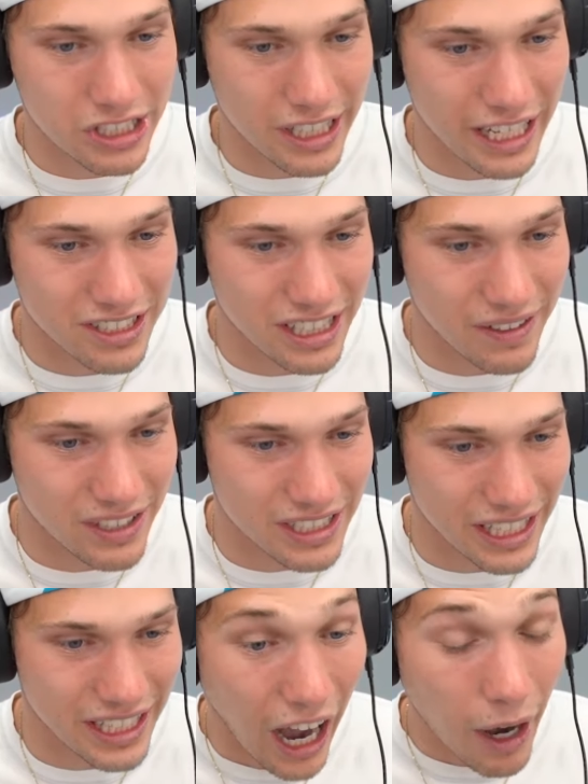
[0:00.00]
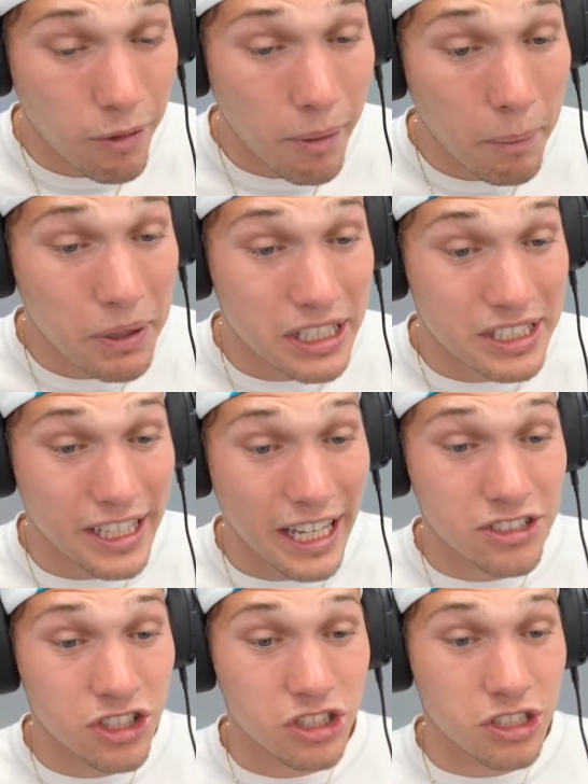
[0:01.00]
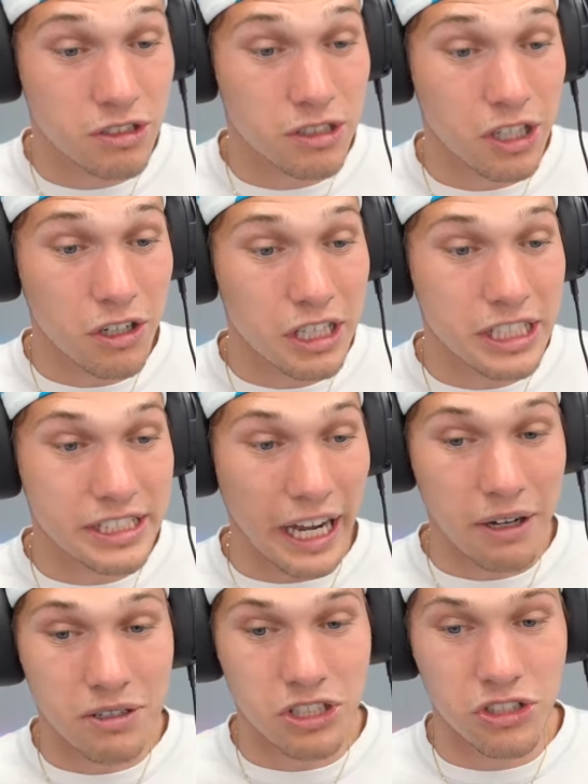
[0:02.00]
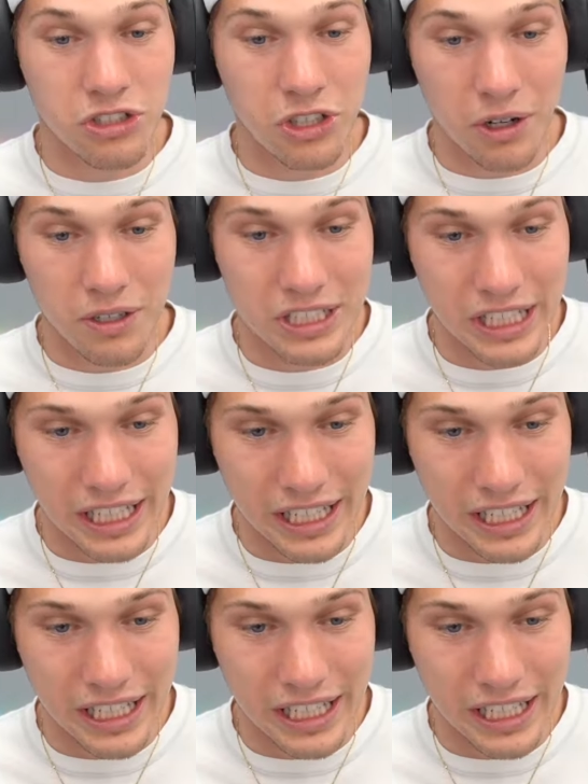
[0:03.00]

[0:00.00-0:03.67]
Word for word: Lance Stevenson. I remember this. Lance just literally tears his jersey.